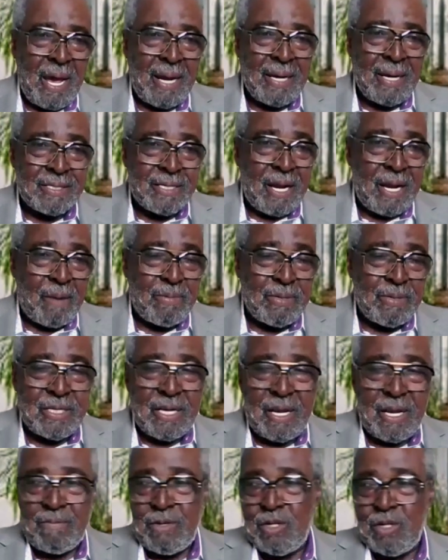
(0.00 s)
Alex
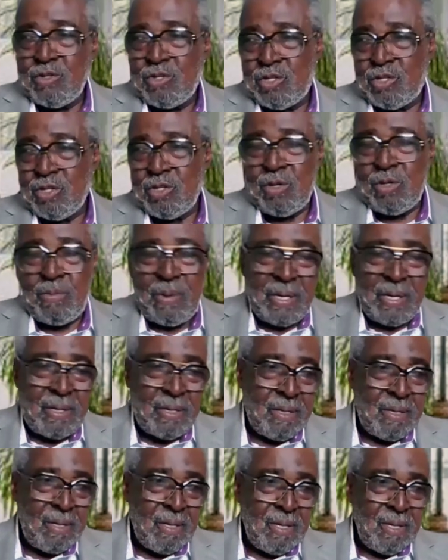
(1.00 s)
Habersham YouTube,
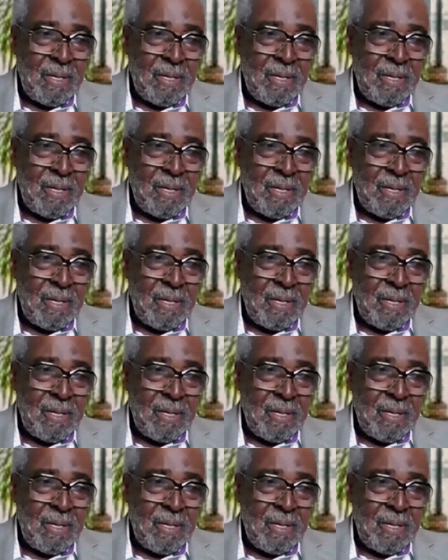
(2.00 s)
and